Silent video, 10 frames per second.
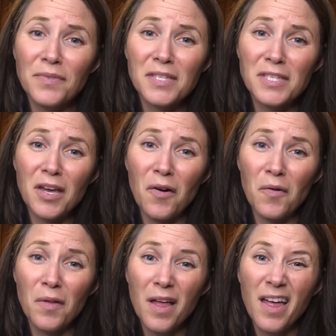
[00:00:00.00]
So
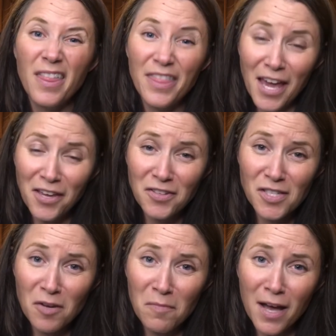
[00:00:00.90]
thank you
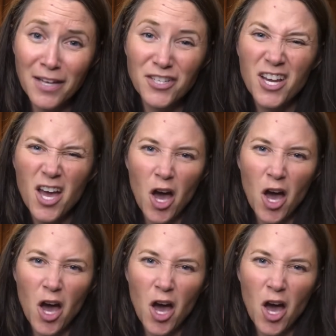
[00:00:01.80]
so much.